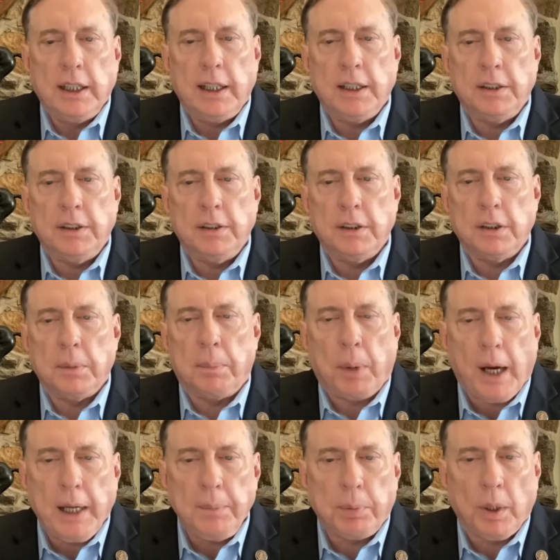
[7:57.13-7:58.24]
And the
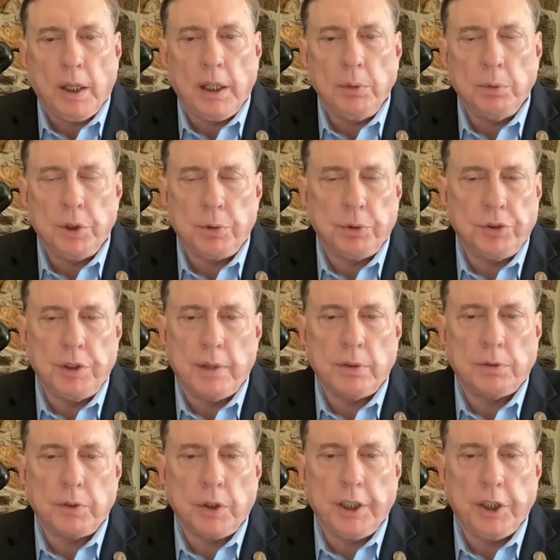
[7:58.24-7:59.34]
pipeline, which was
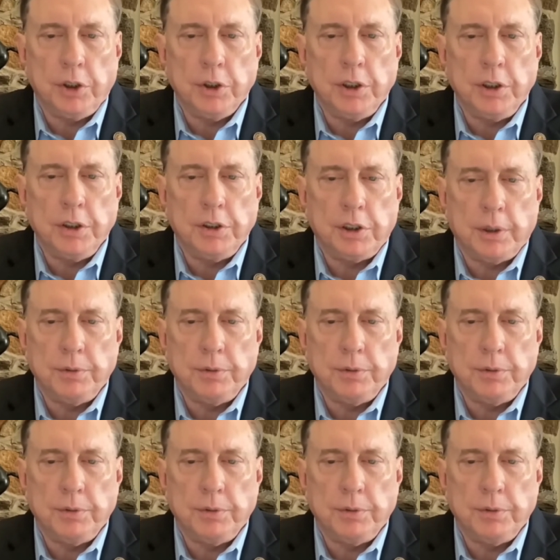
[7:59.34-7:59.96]
never very good in